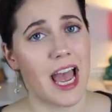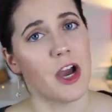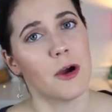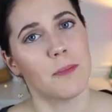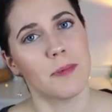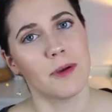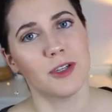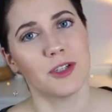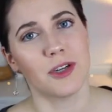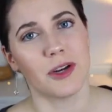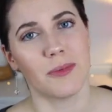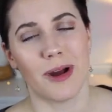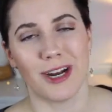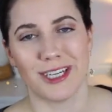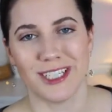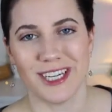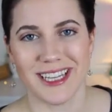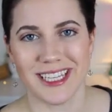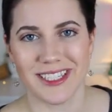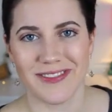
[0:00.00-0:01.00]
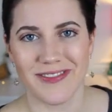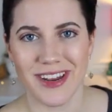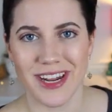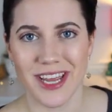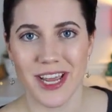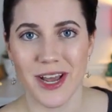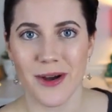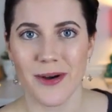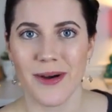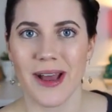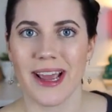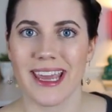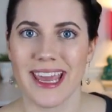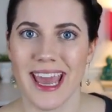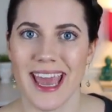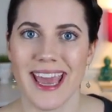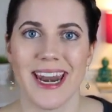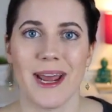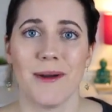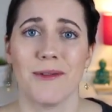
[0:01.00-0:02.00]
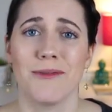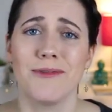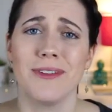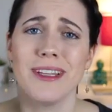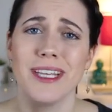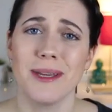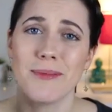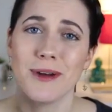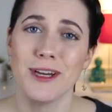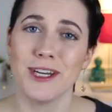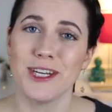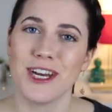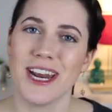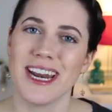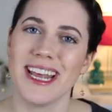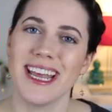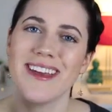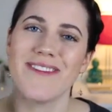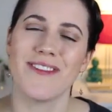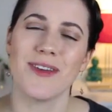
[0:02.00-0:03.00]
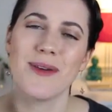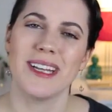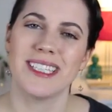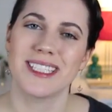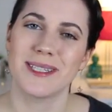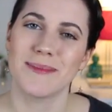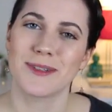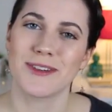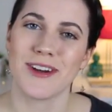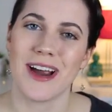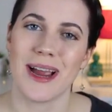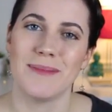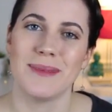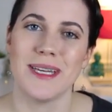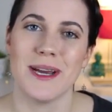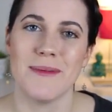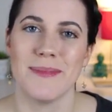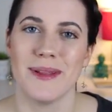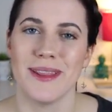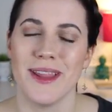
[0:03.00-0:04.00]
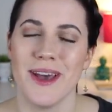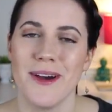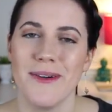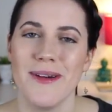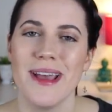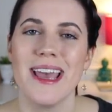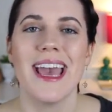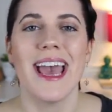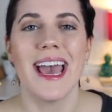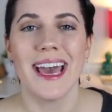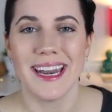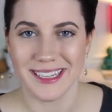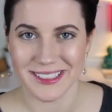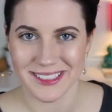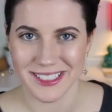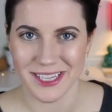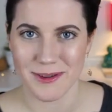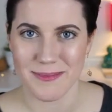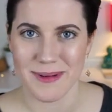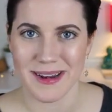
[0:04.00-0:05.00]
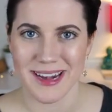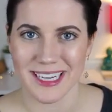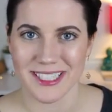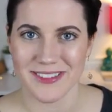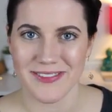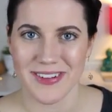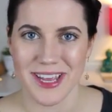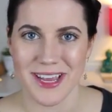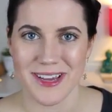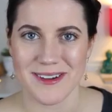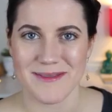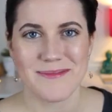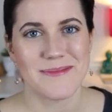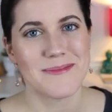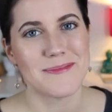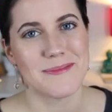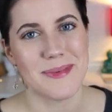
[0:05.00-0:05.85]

I hope you enjoyed watching this video. Again, I would really appreciate it if you hit subscribe down below, and I'll see you in my next video.